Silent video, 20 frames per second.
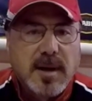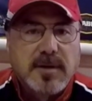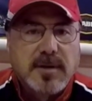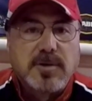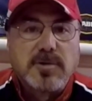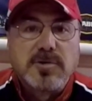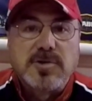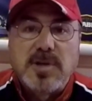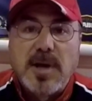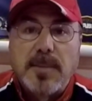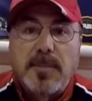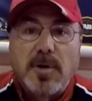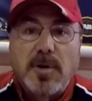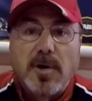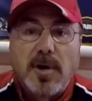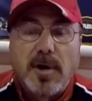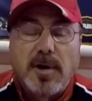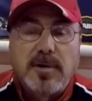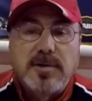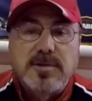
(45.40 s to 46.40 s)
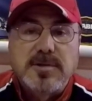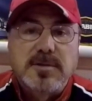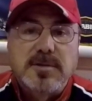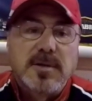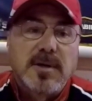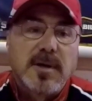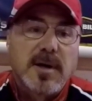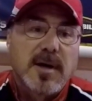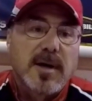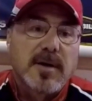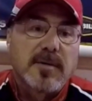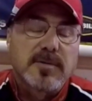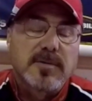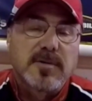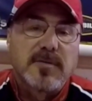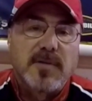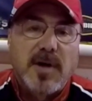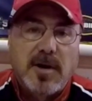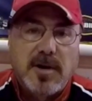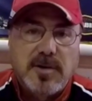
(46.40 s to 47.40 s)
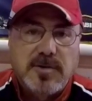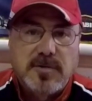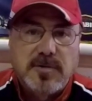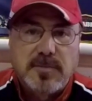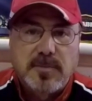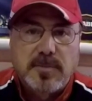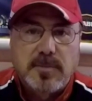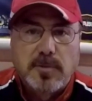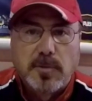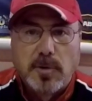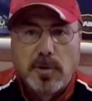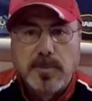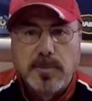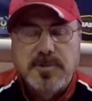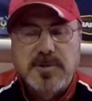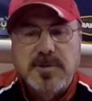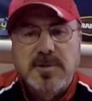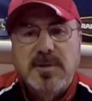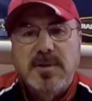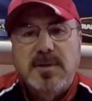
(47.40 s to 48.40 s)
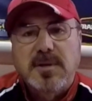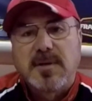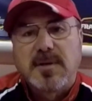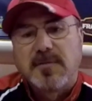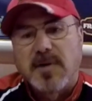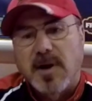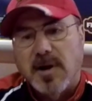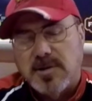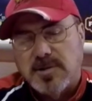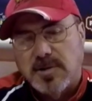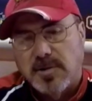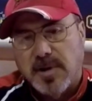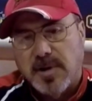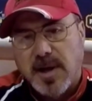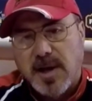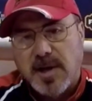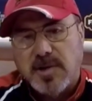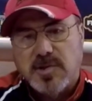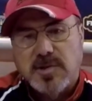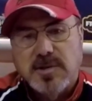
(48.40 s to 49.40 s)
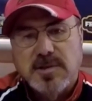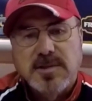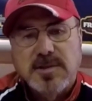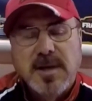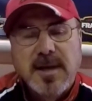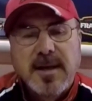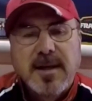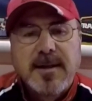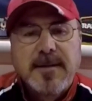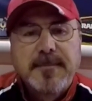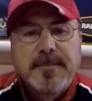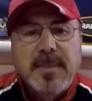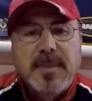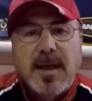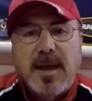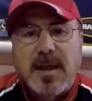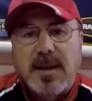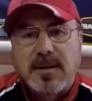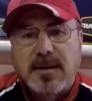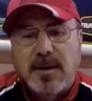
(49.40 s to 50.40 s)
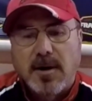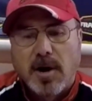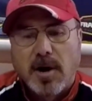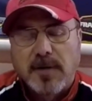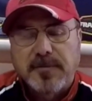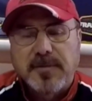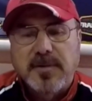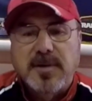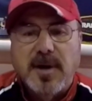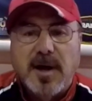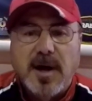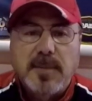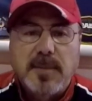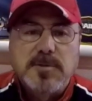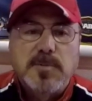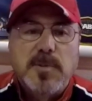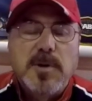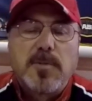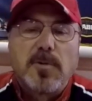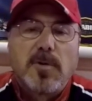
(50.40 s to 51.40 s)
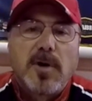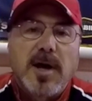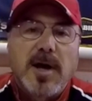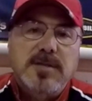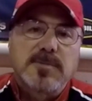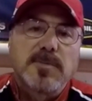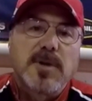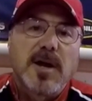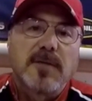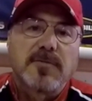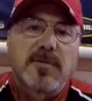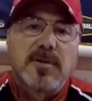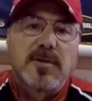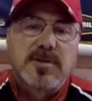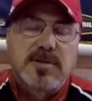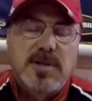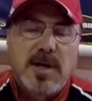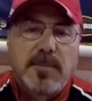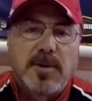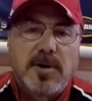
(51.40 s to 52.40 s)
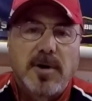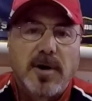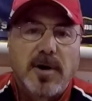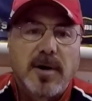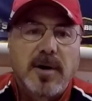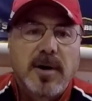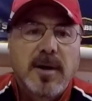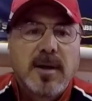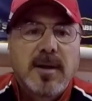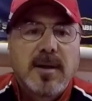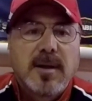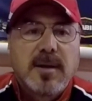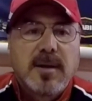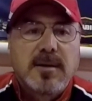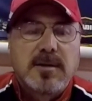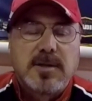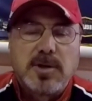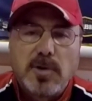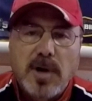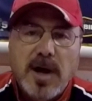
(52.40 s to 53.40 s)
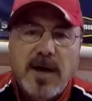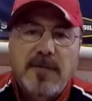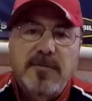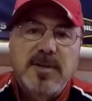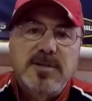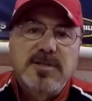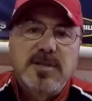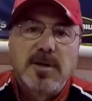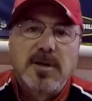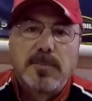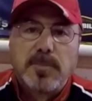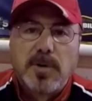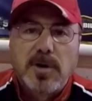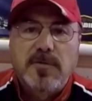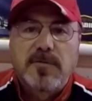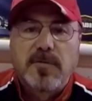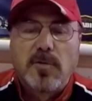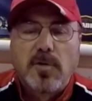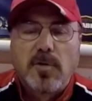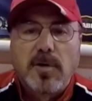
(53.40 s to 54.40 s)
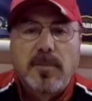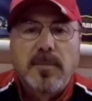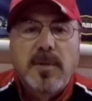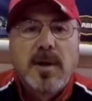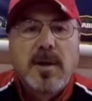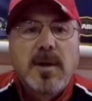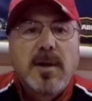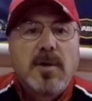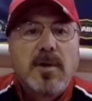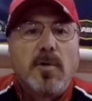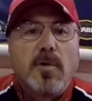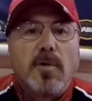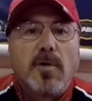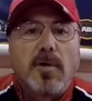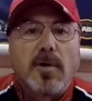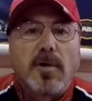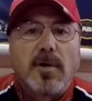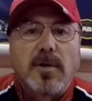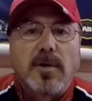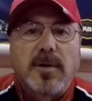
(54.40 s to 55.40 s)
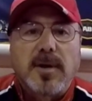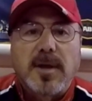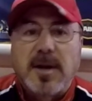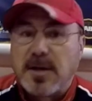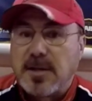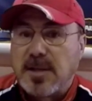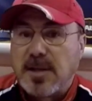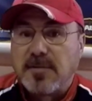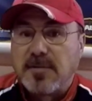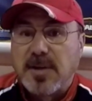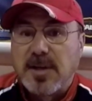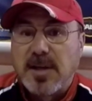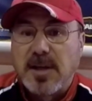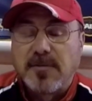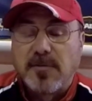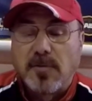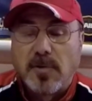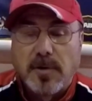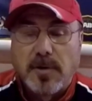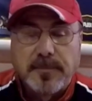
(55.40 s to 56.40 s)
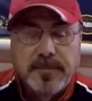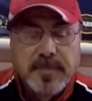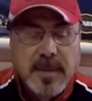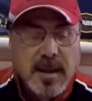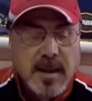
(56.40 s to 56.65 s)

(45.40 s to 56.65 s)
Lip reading: do seminars to various groups in various locations. And oftentimes people ask me after the seminar, do you have this in a book form or in a DVD form?